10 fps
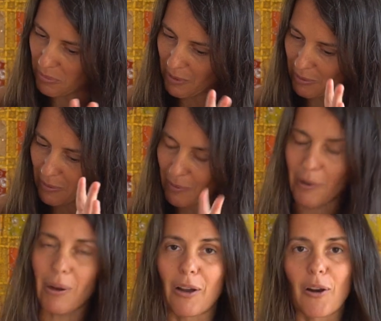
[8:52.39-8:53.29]
maybe
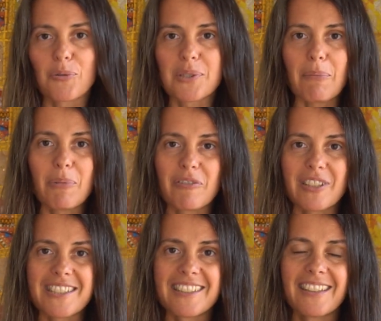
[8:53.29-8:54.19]
a close-up of
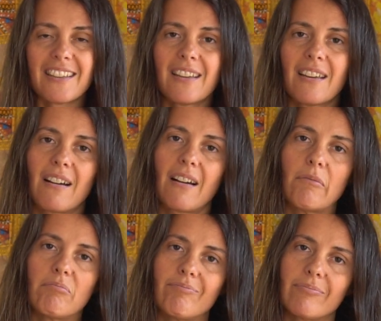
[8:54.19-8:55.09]
it,
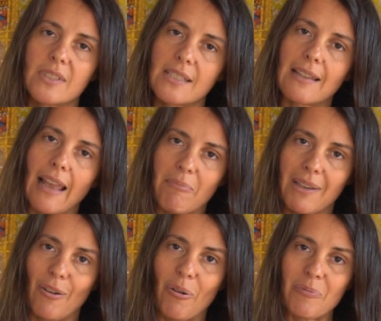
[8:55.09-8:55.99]
just let
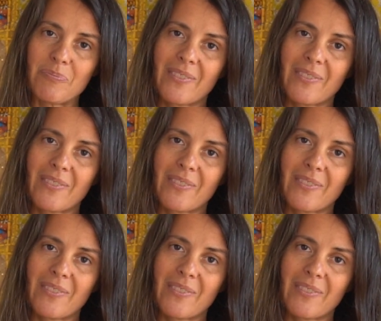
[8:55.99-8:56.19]
me know.